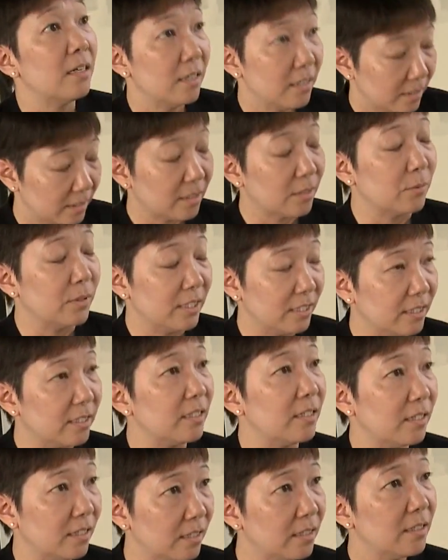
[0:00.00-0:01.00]
Okay. Yeah, we
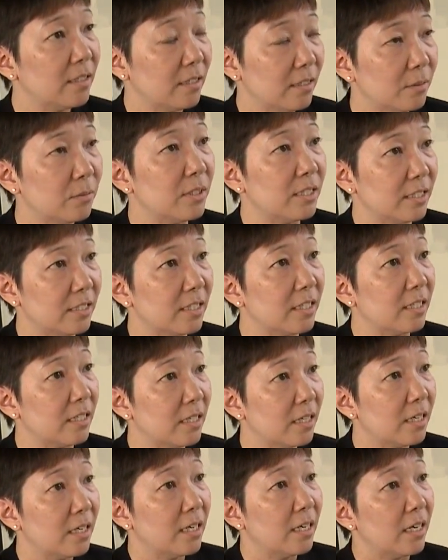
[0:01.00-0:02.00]
did. We did.
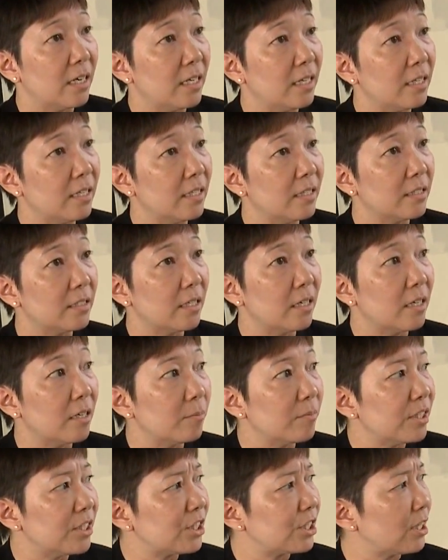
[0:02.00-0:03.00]
And
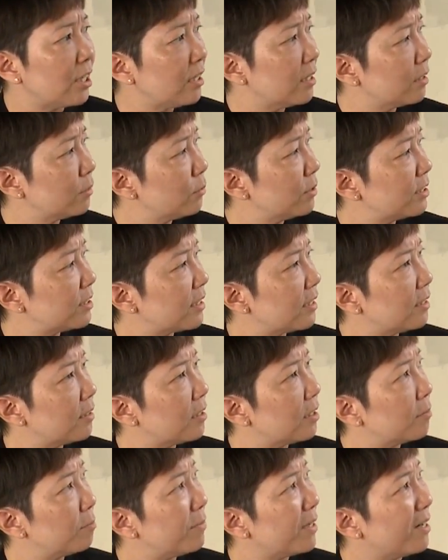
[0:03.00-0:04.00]
um, the child was
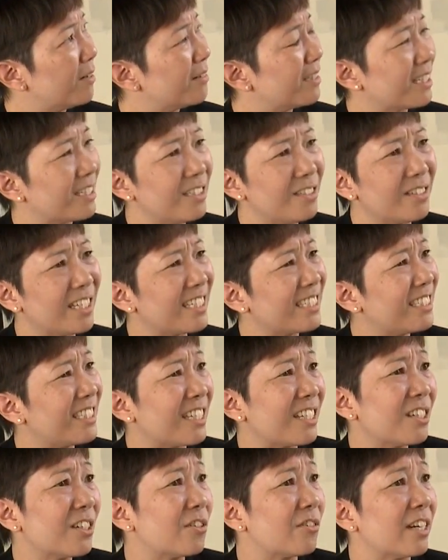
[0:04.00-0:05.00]
uh, about, like, in, like,
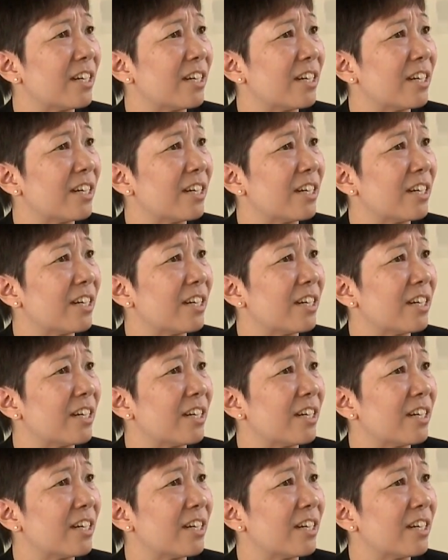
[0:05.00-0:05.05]
second